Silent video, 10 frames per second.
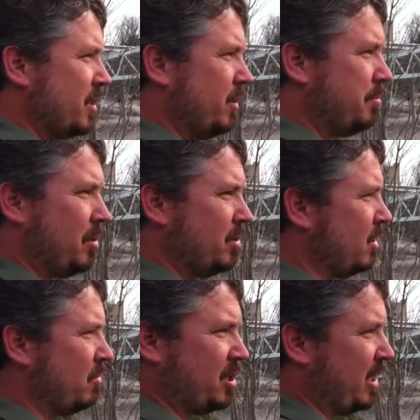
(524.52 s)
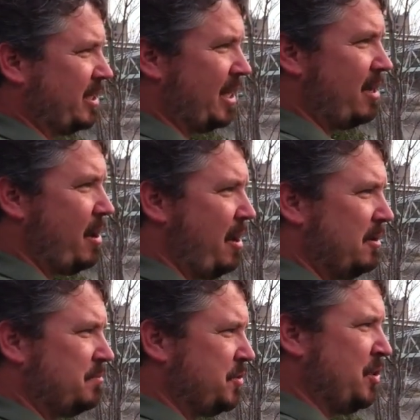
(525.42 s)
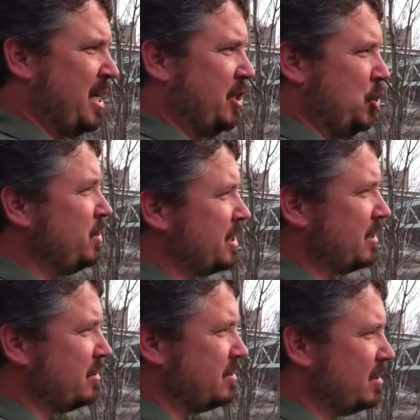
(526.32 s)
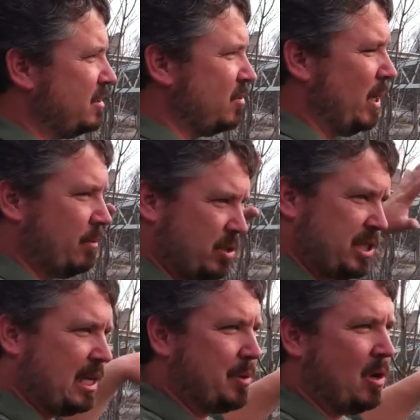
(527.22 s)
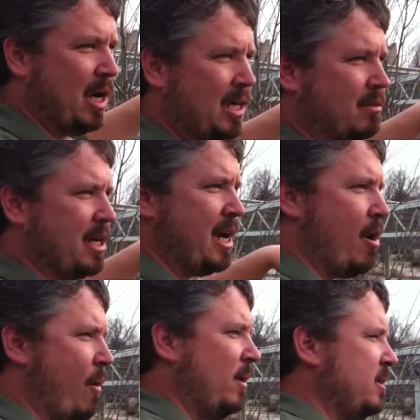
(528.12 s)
utility pole. It don't work like that. You got to use it the way we're set up in Ohio right now.